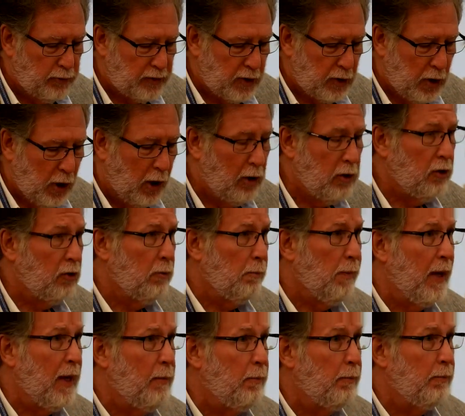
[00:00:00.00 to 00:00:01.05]
who was a gardener
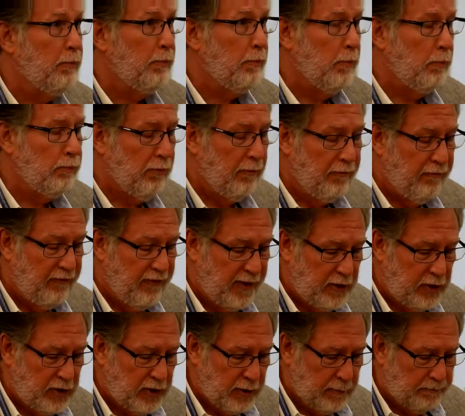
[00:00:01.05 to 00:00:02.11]
by
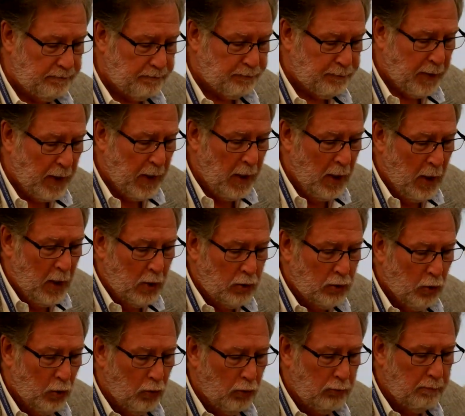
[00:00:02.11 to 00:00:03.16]
profession,
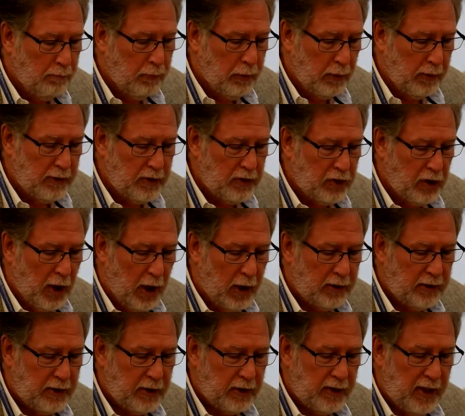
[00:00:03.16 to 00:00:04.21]
told Bulla
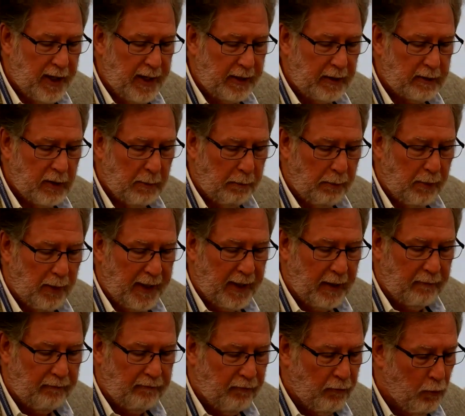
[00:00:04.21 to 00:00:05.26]
Shah to take the
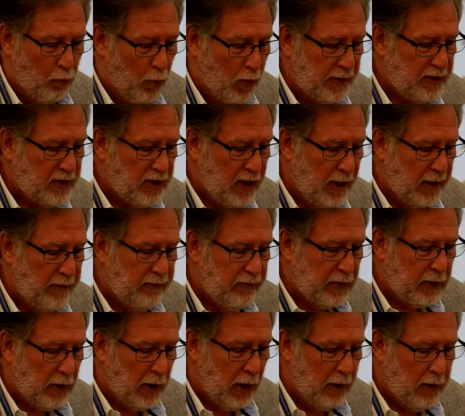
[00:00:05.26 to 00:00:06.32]
plant from one side
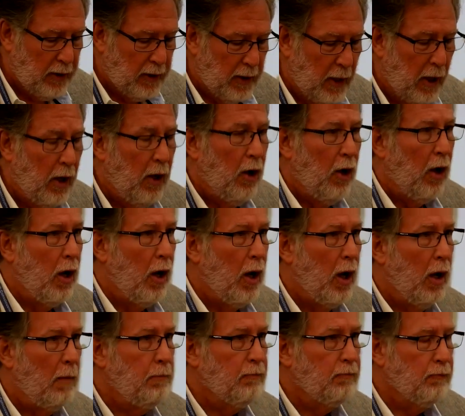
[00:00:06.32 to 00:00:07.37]
of the garden,
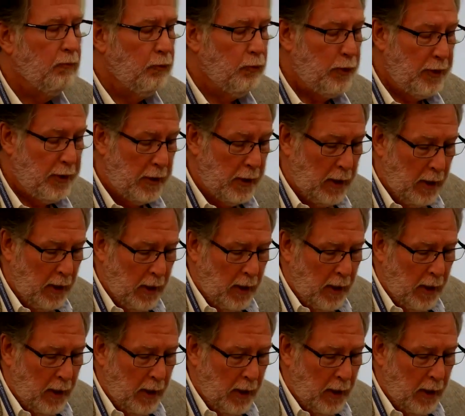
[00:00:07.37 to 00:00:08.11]
uproot it,